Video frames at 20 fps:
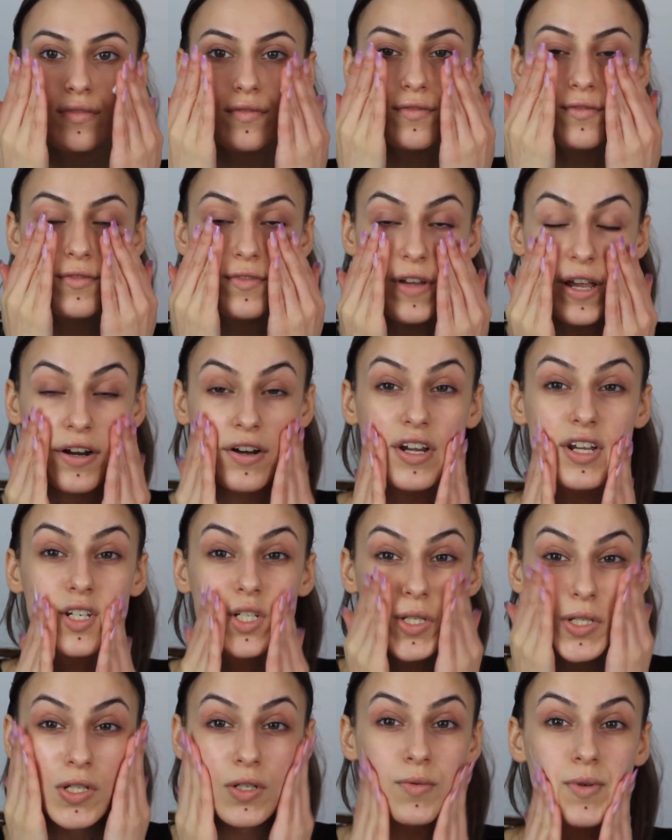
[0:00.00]
very
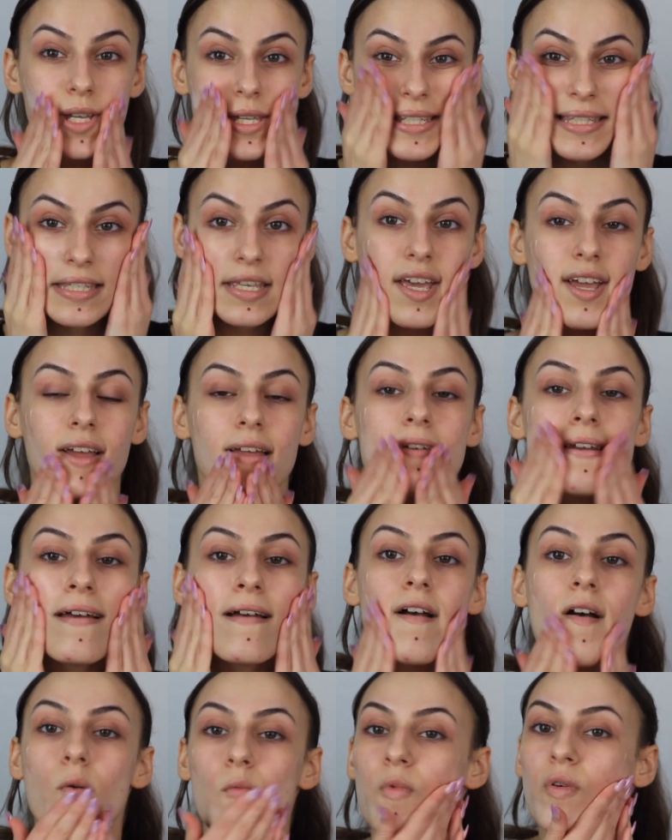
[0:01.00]
dewy skin.
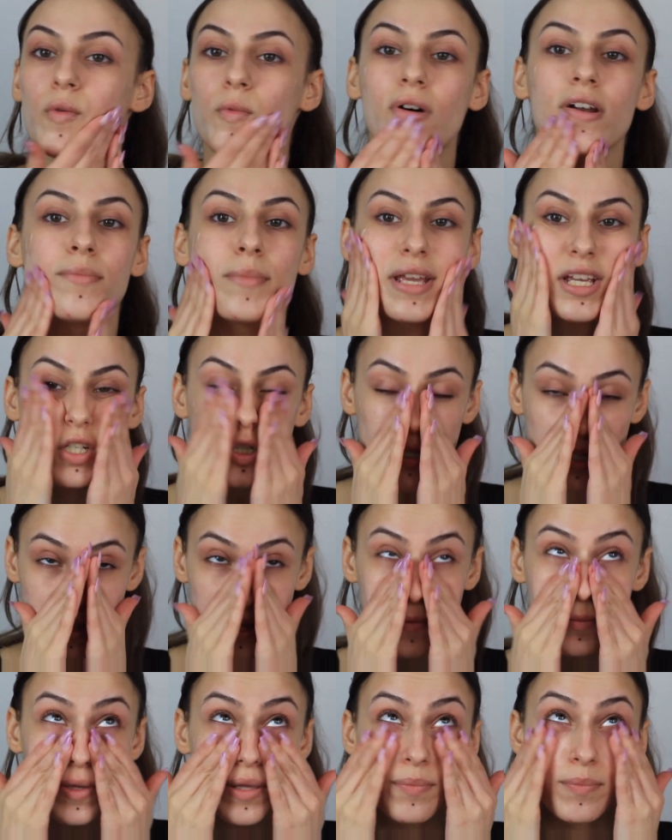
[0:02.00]
We want to make sure
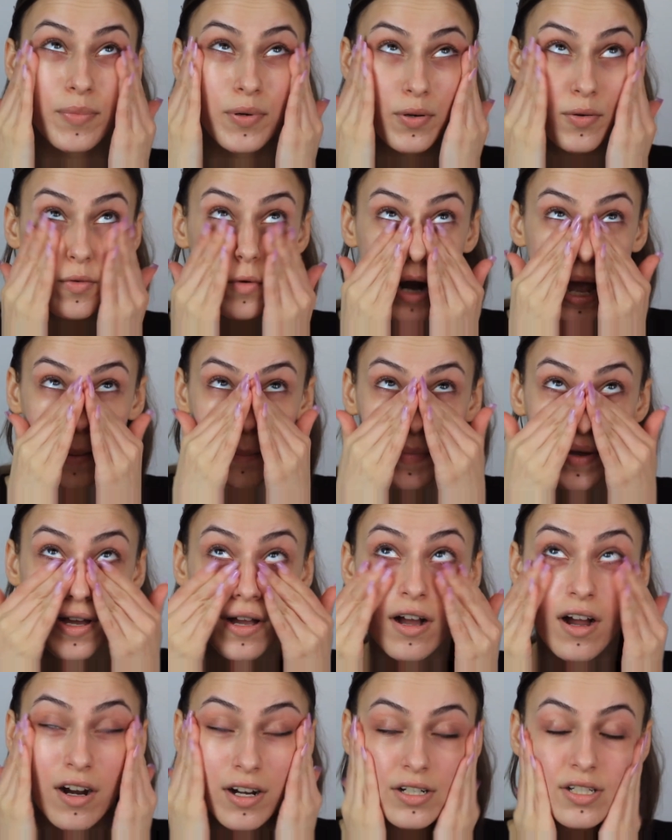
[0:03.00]
that we prep
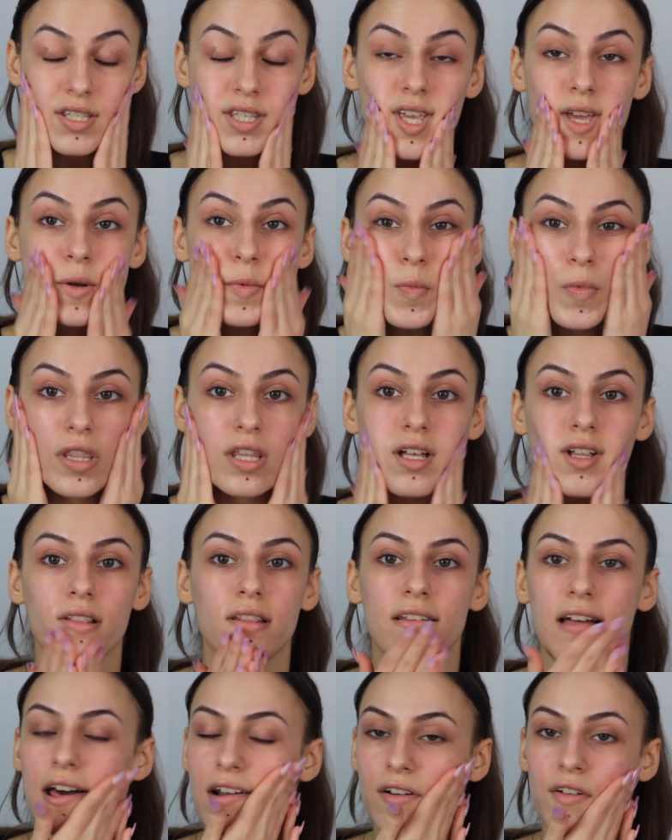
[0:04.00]
our skin with a
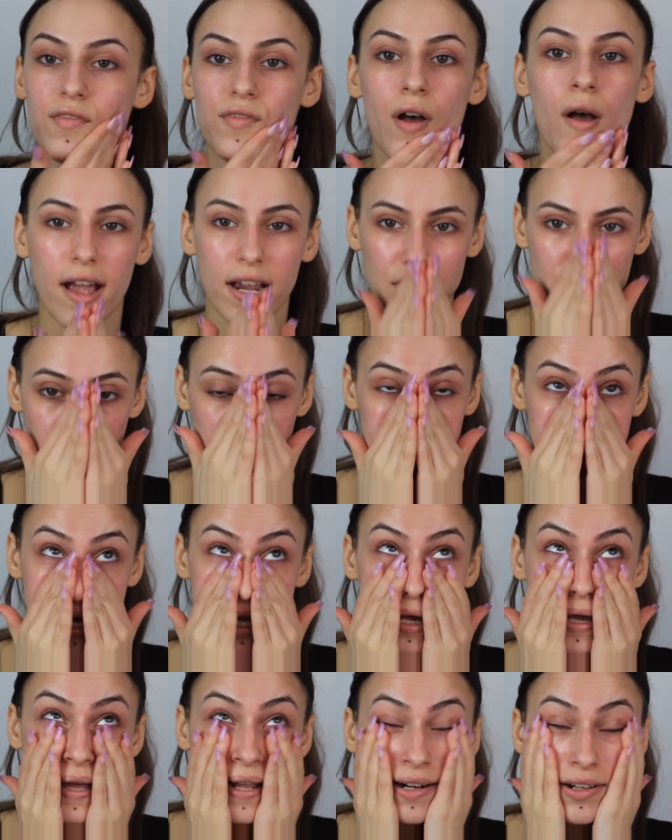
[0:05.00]
lot of
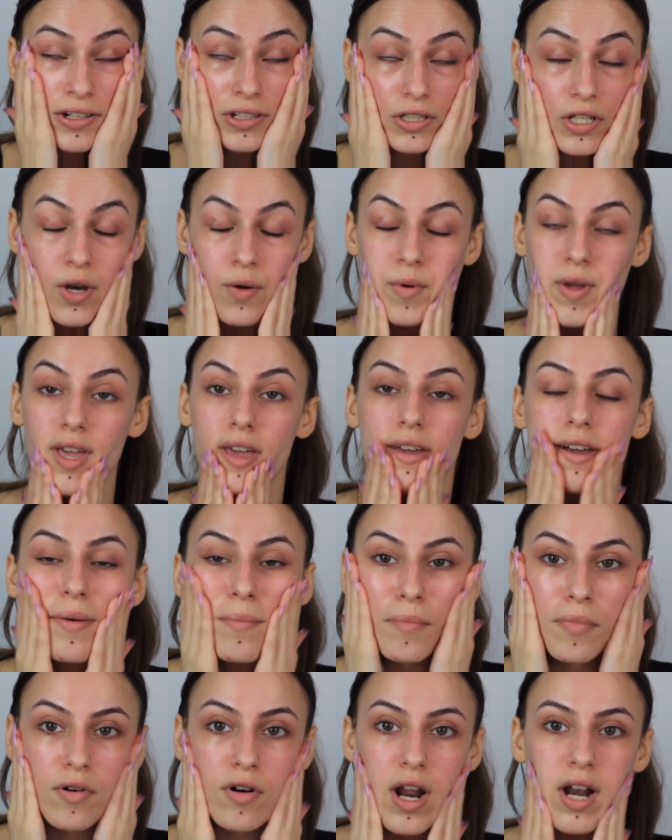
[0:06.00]
hydrating and glowy
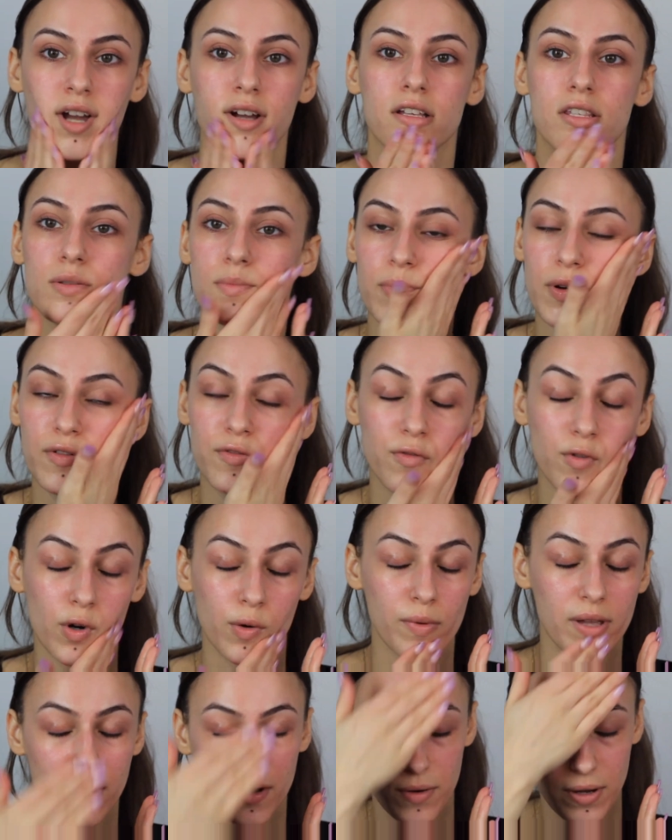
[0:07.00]
products
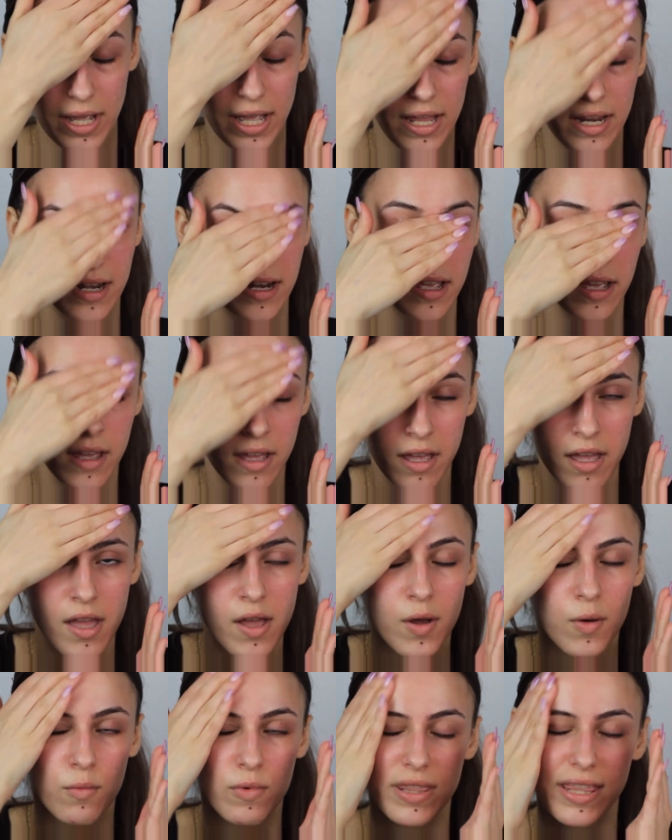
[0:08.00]
before we go in
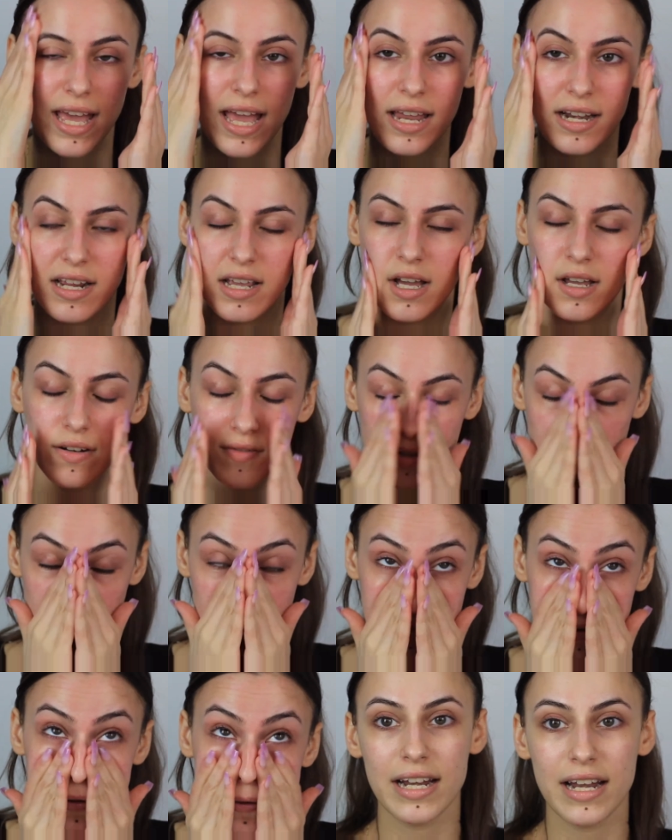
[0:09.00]
with any kind of
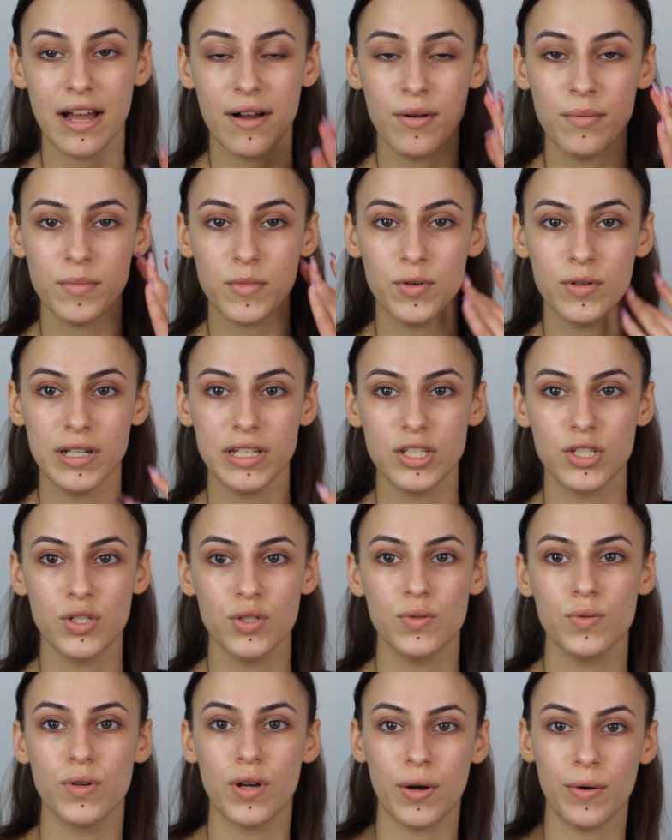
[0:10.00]
color. Right now I'm going
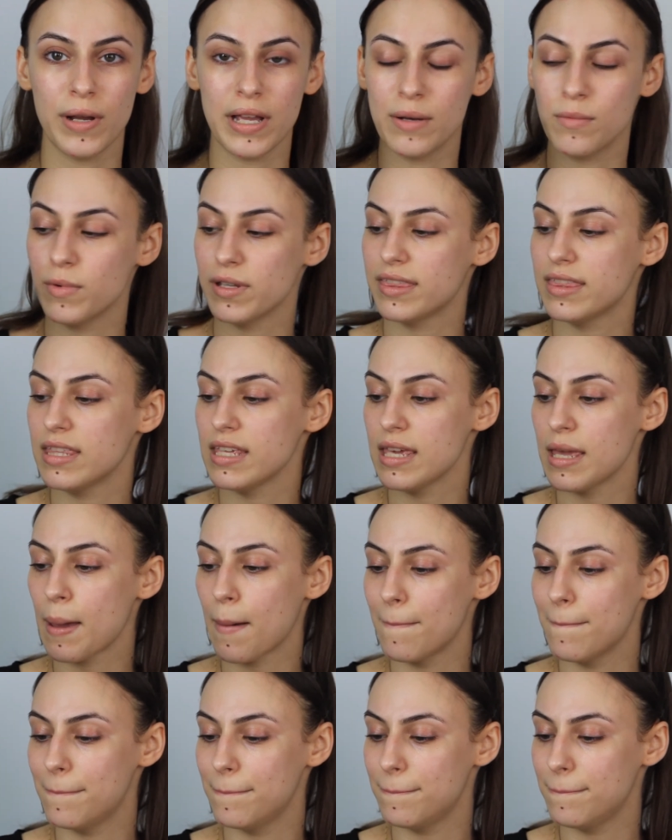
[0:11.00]
to go in with the
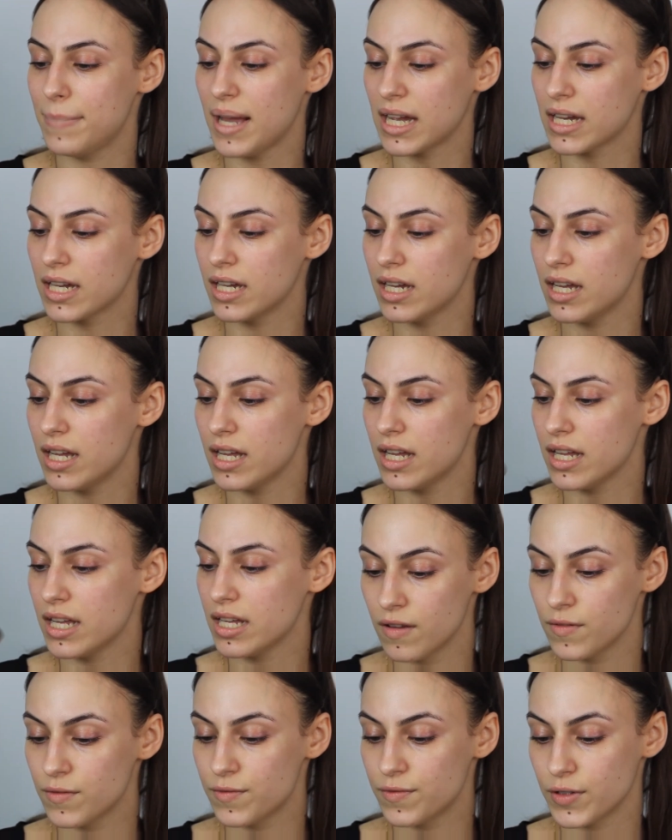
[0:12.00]

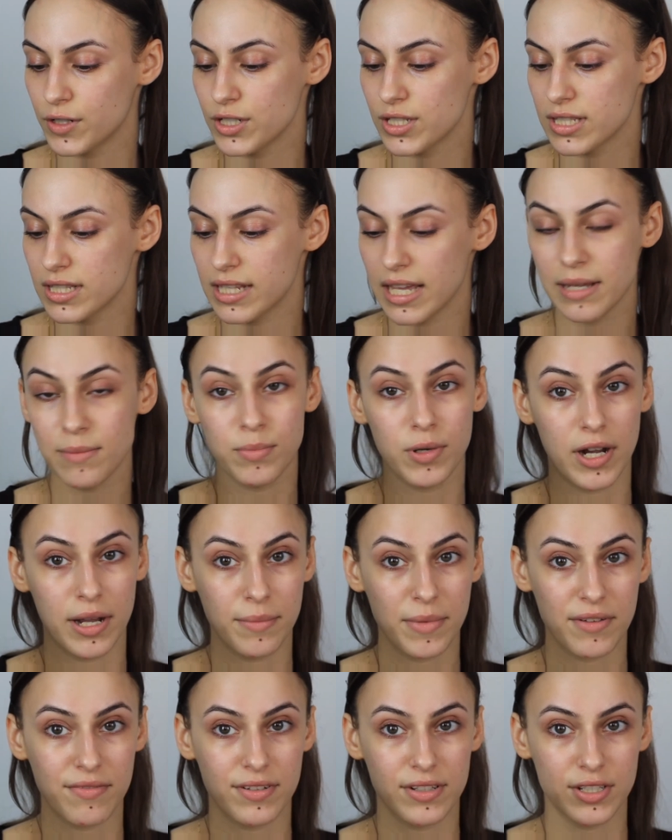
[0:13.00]
Becca First Light
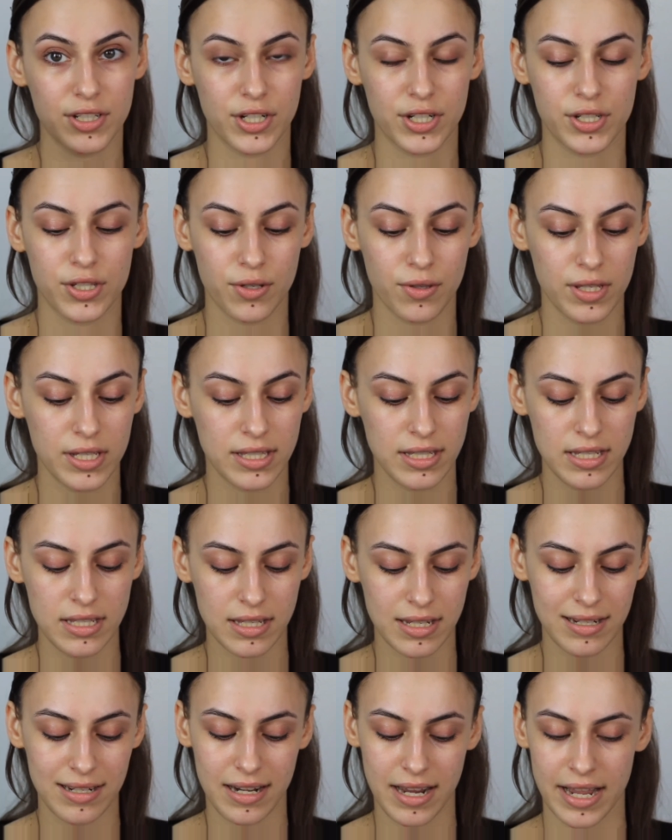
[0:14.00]
Priming Filter. So this
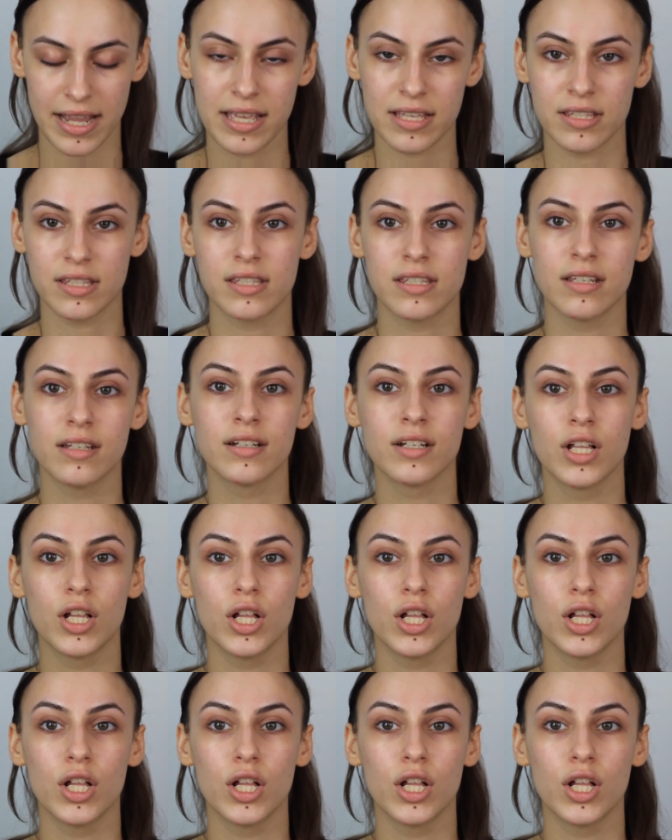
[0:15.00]
is a nice